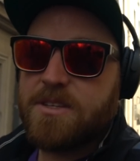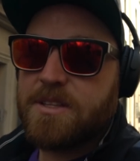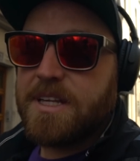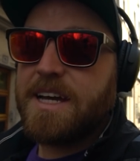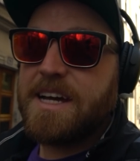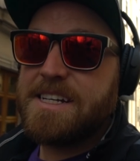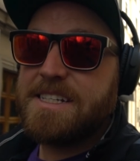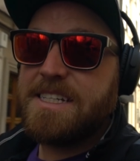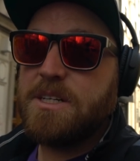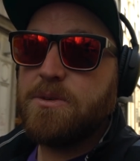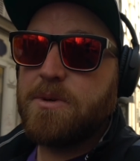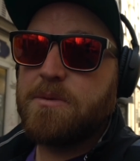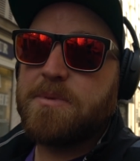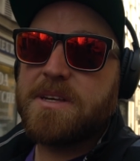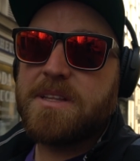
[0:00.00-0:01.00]
So the idea
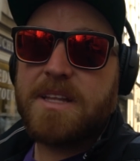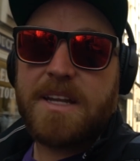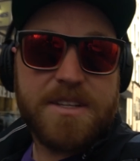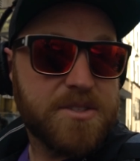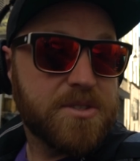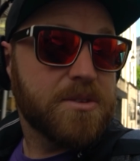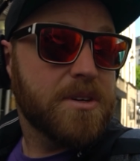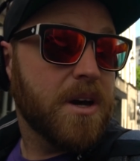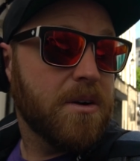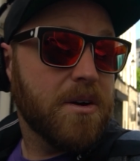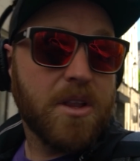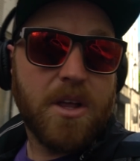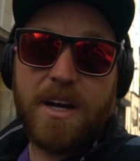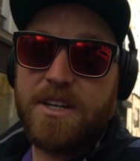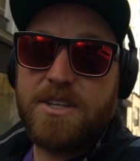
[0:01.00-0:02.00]
would be that as you go
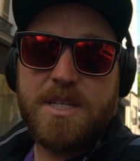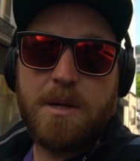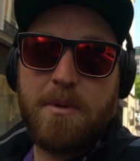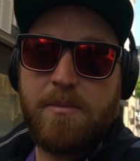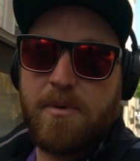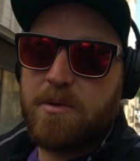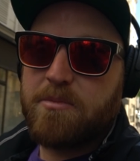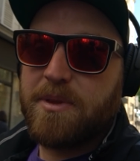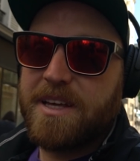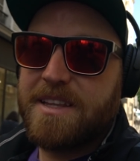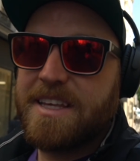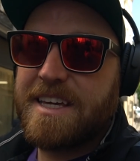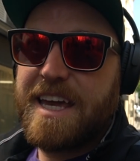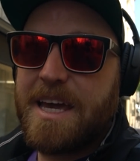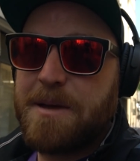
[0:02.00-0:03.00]
along, you tell people you're
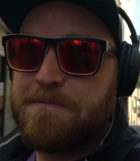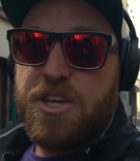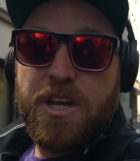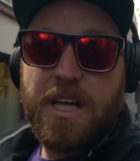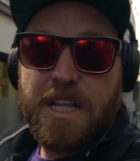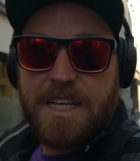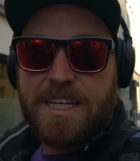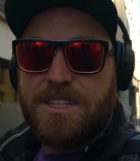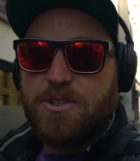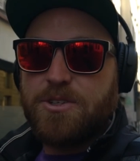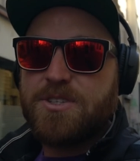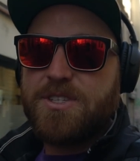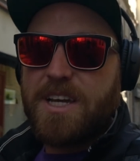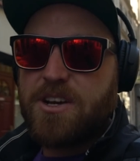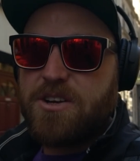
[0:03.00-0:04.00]
playing the game, you collect
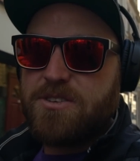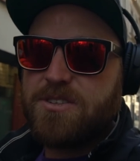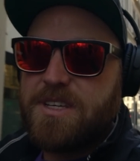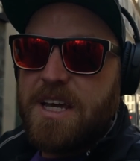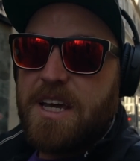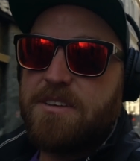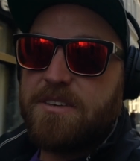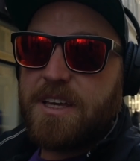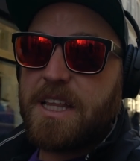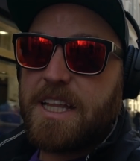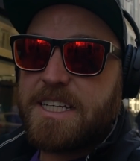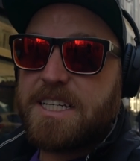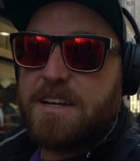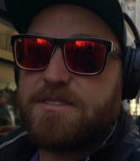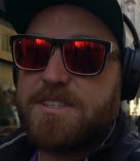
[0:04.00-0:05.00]
little stickers, you
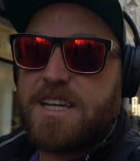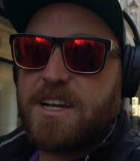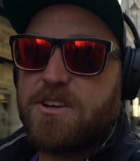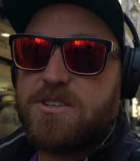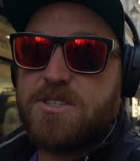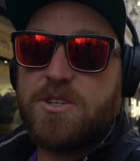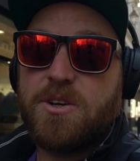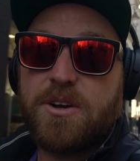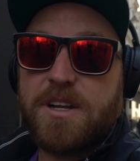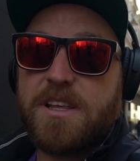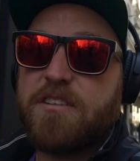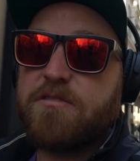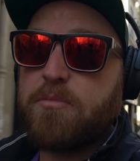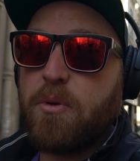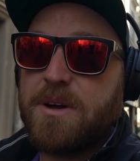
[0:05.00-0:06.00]
collect enough stickers, you earn
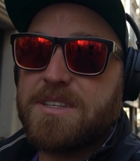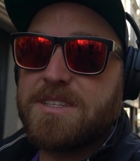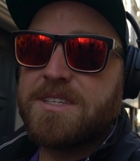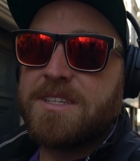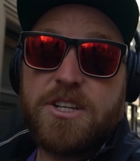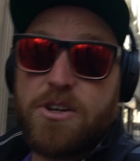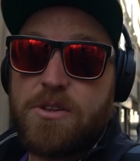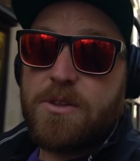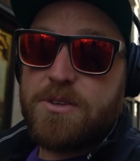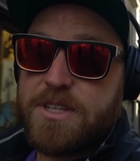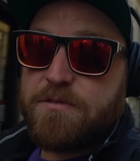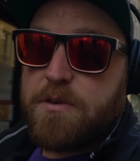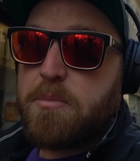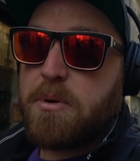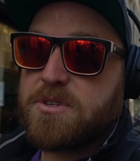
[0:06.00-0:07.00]
enough points, you turn those
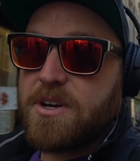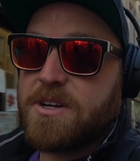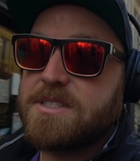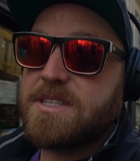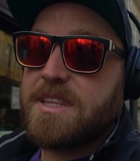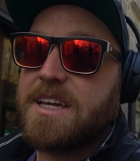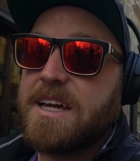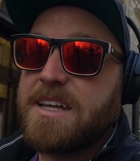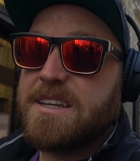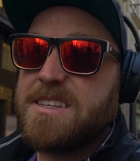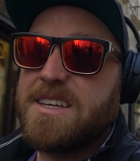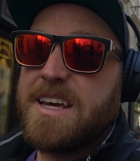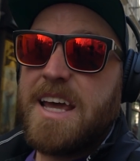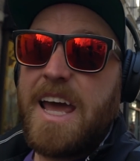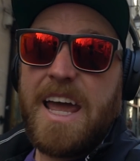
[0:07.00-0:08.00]
in for postcards at the end,
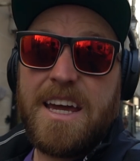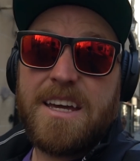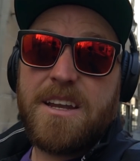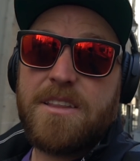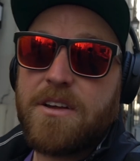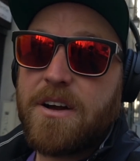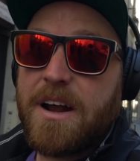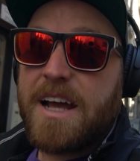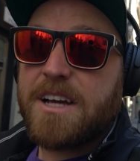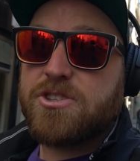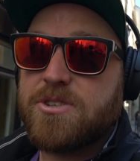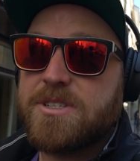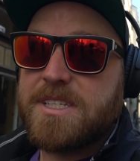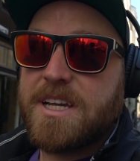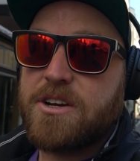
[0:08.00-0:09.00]
and there are
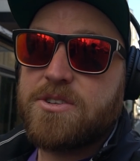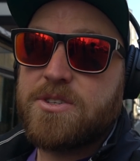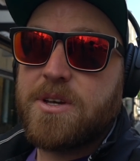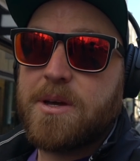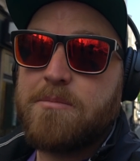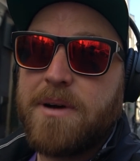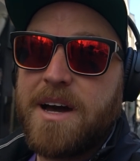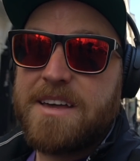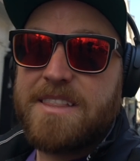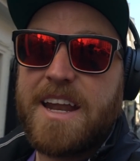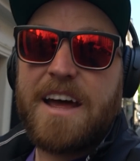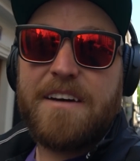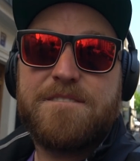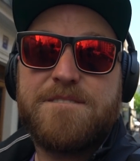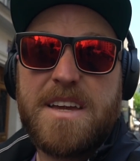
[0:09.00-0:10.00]
extra stickers you can buy that
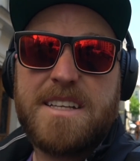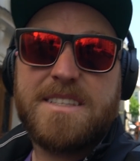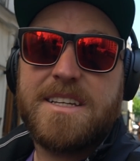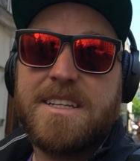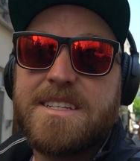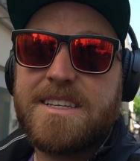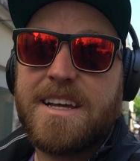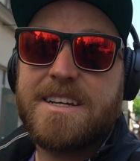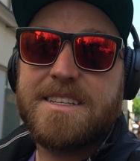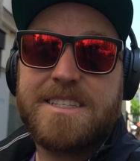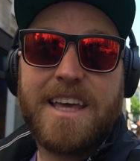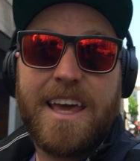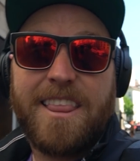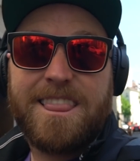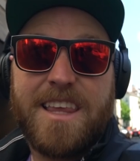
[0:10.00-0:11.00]
have fancy
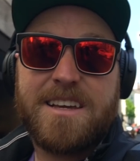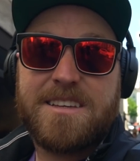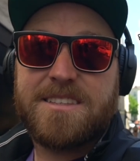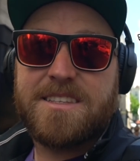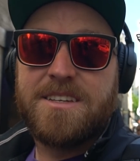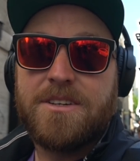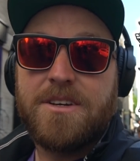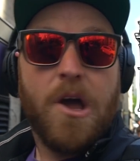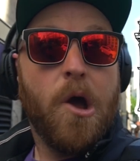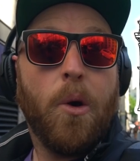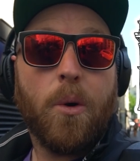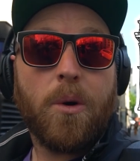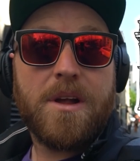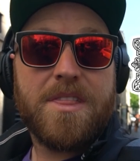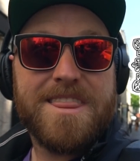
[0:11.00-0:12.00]
designs like this, or